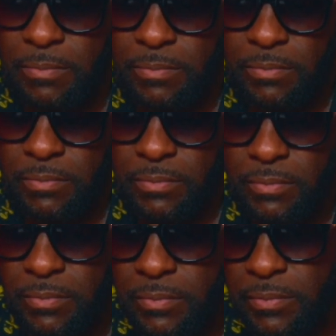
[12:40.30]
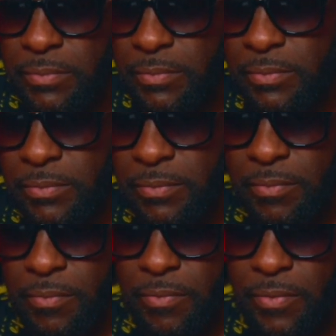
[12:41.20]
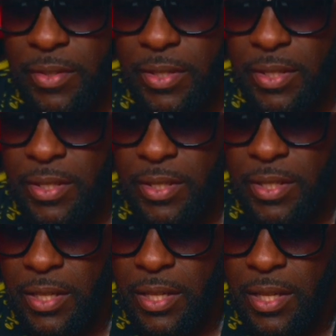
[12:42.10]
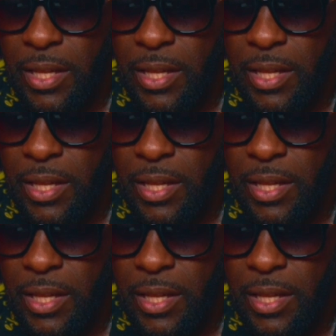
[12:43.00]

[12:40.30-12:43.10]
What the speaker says: No one is speaking in this clip.